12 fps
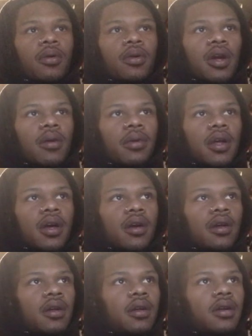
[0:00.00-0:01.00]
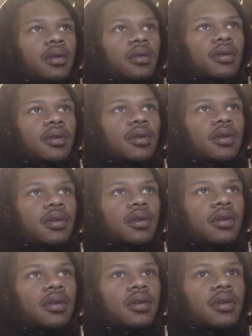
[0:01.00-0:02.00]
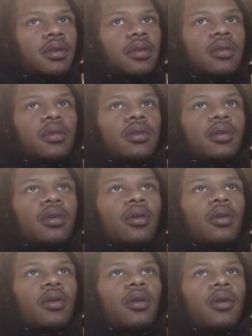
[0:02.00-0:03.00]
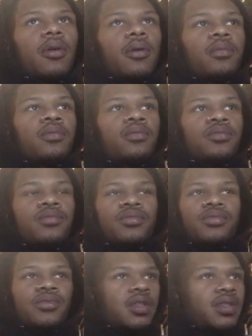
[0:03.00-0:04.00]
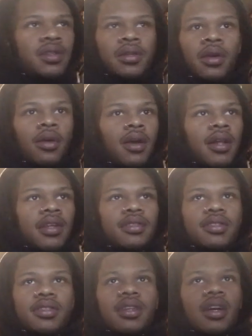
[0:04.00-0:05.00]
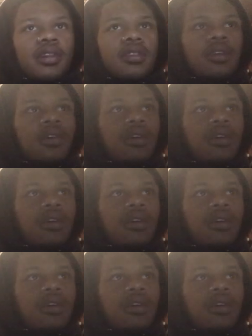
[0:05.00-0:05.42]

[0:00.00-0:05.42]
What up, what up? Next time I'm bringing my own magazines. That's disgusting.